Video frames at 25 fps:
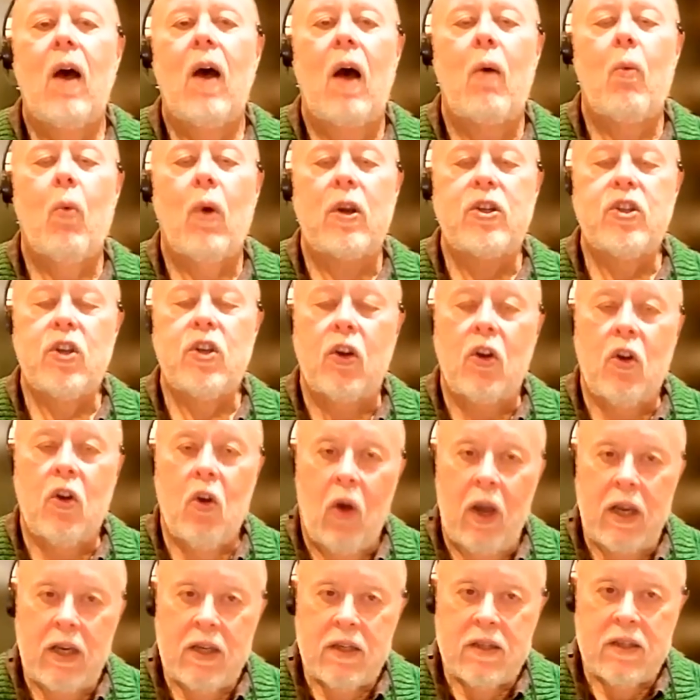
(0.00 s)
what you're
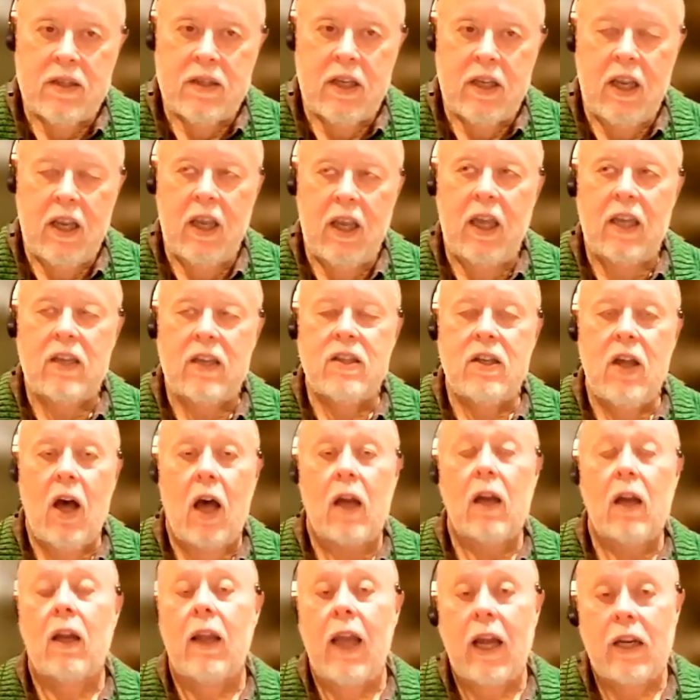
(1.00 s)
going to see is
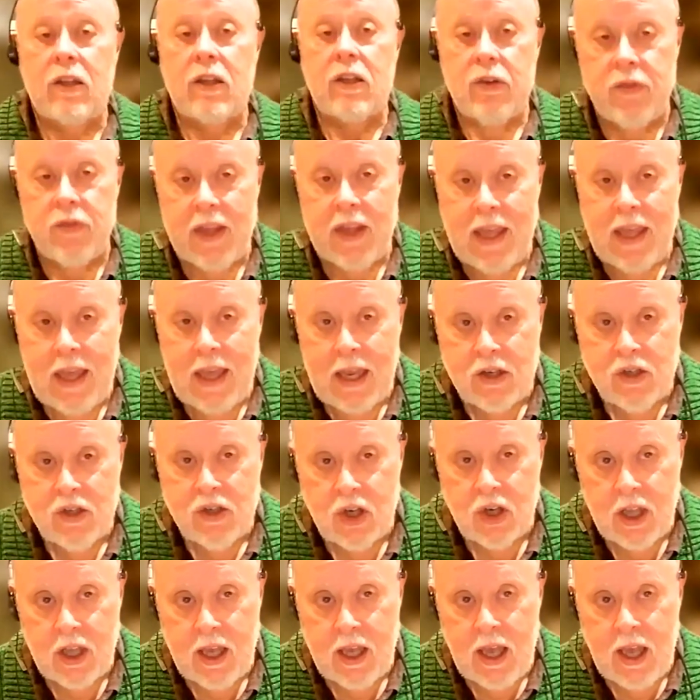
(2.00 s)
not
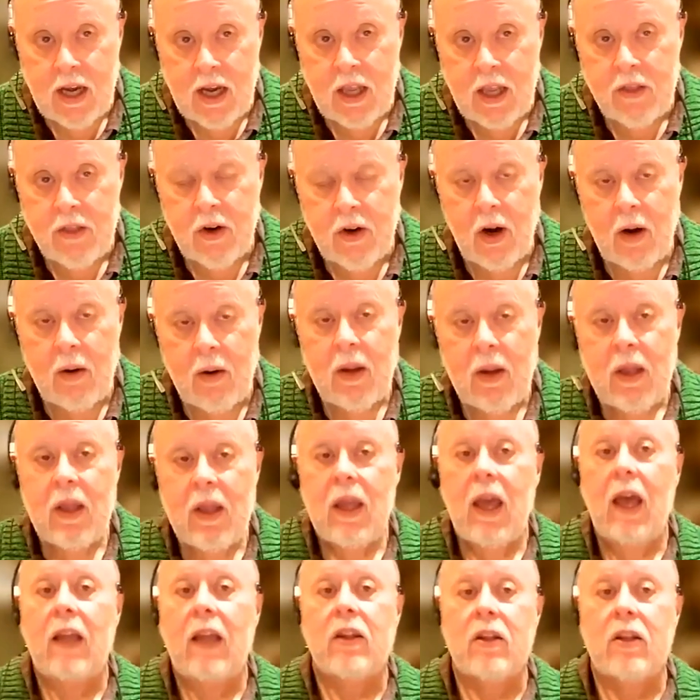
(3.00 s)
electrification again either.
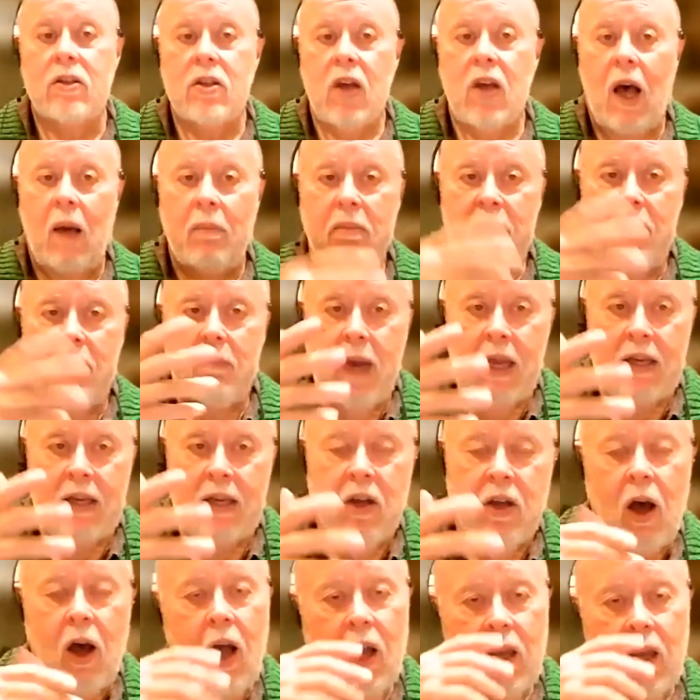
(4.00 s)
At the top of my
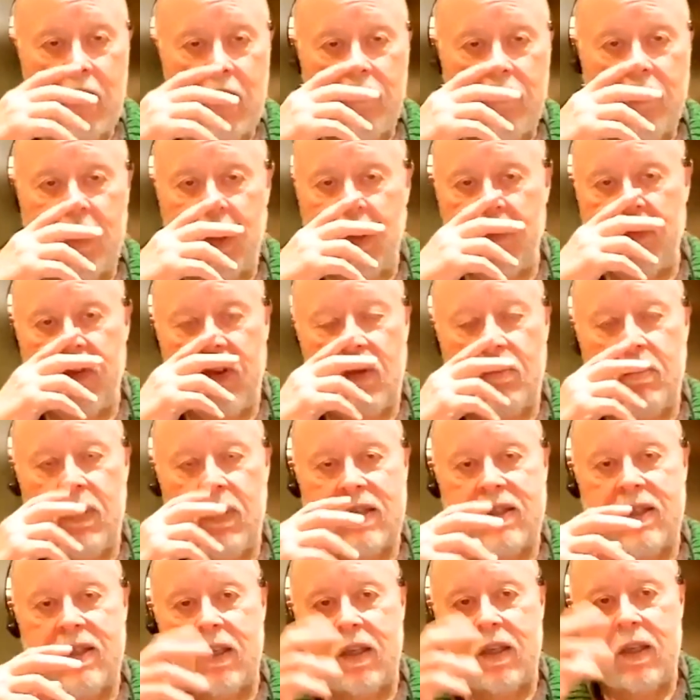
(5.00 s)
talk, if, if you
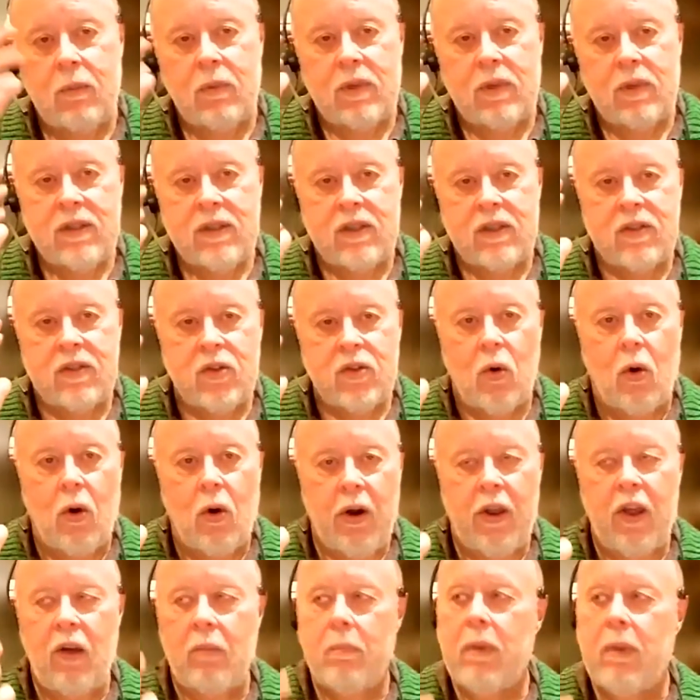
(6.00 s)
missed it, there was the
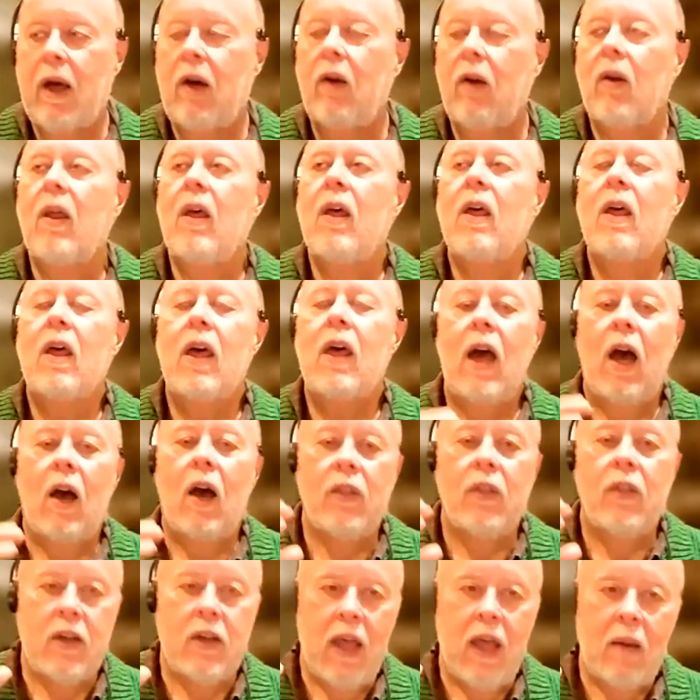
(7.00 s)
story about how
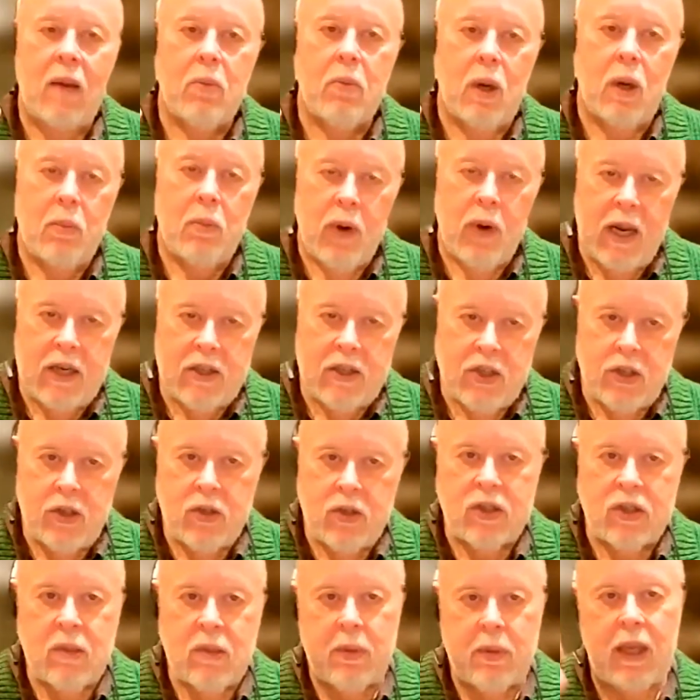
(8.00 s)
the Danbury branch
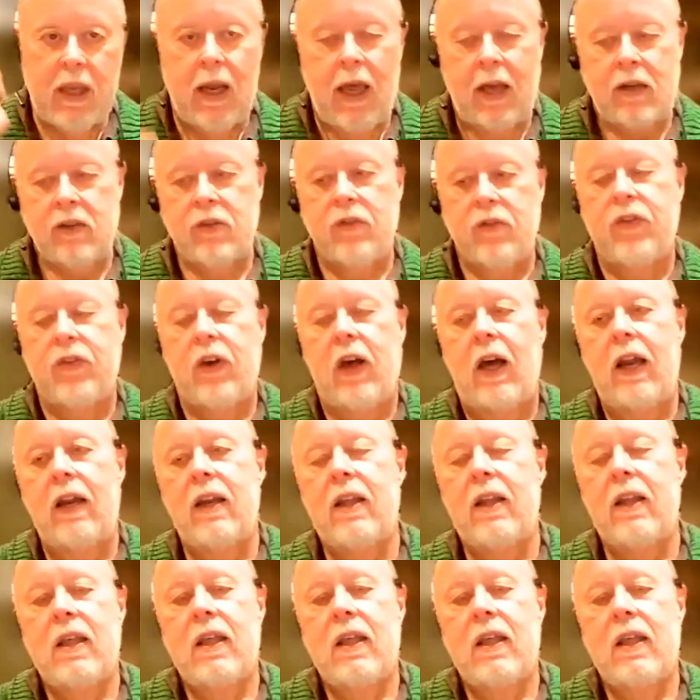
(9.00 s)
used to be electrified.